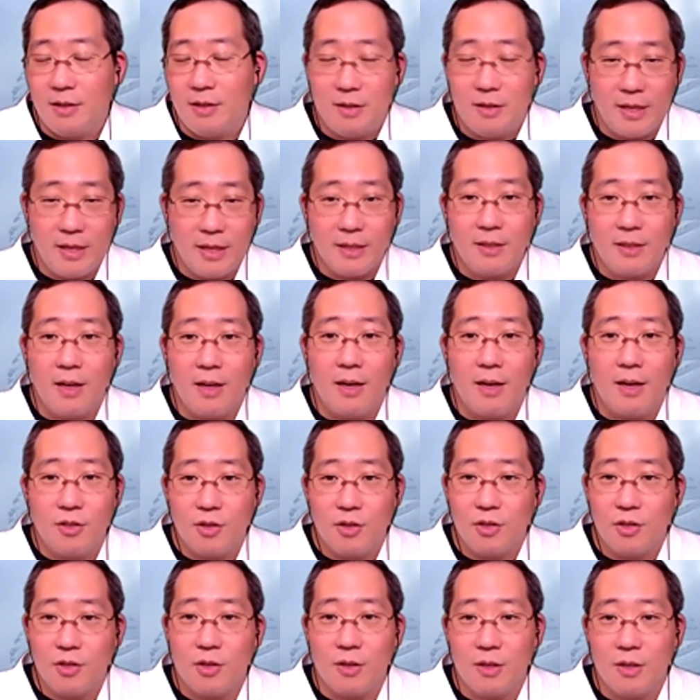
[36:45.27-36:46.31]
TikTok's
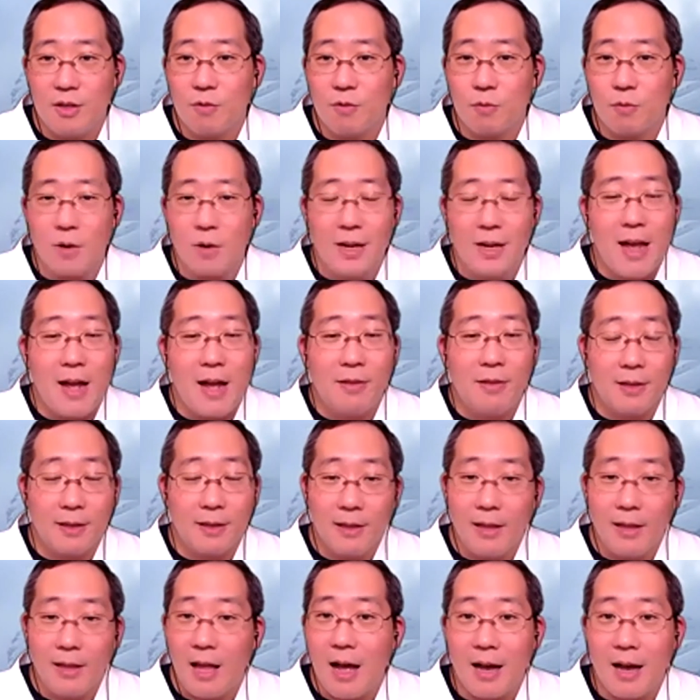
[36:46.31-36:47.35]
just going to run out the
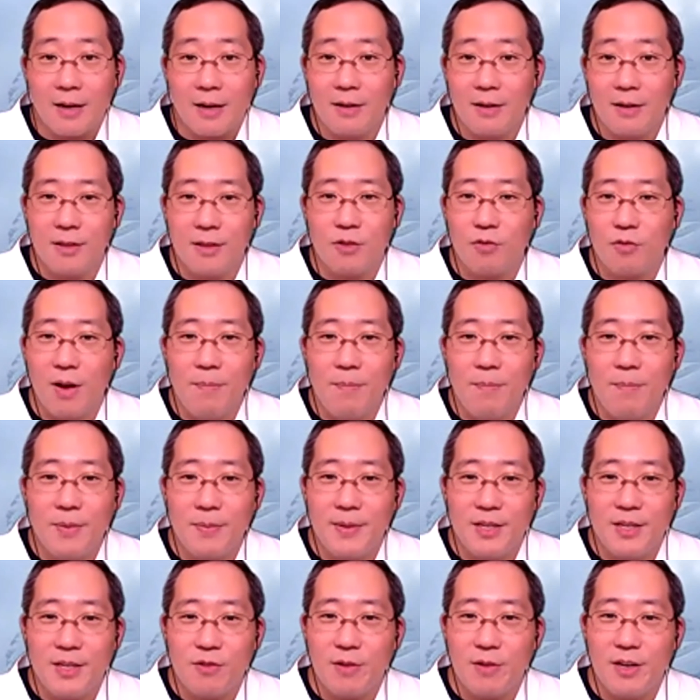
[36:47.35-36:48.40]
clock on the Trump
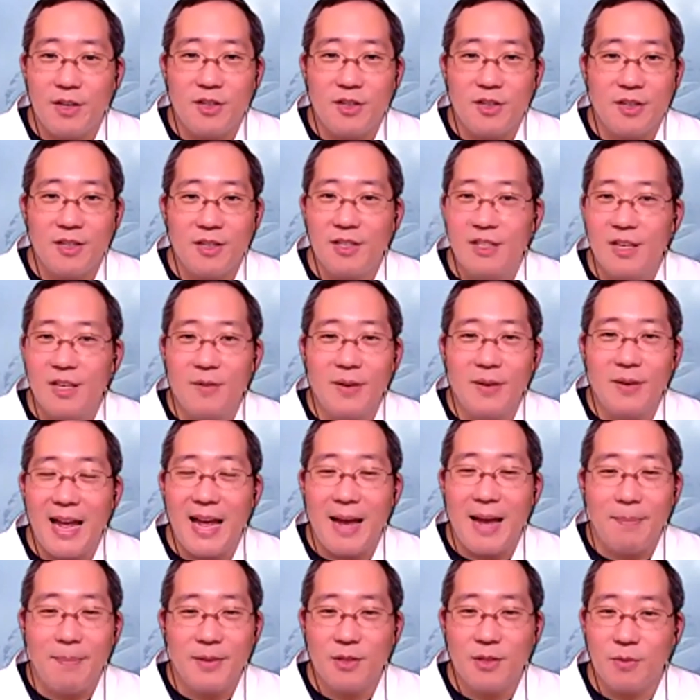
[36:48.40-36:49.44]
administration and see what
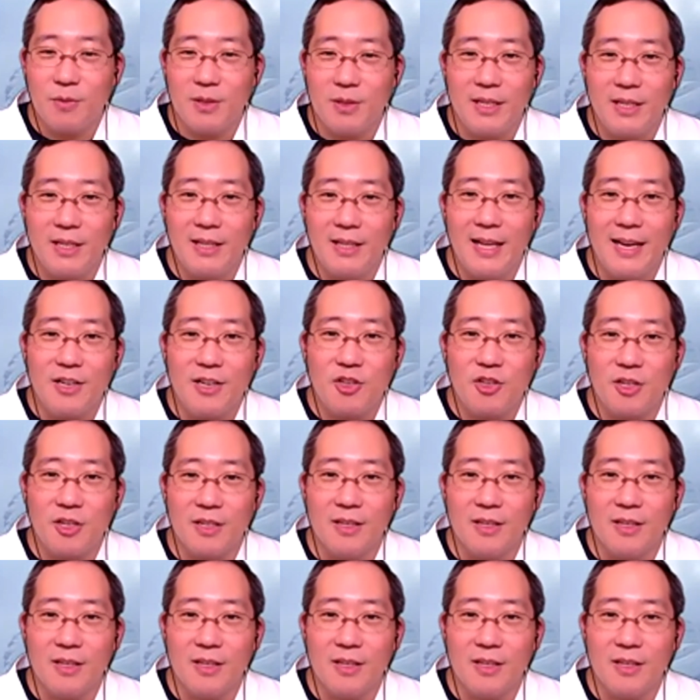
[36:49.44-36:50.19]
happens with the election.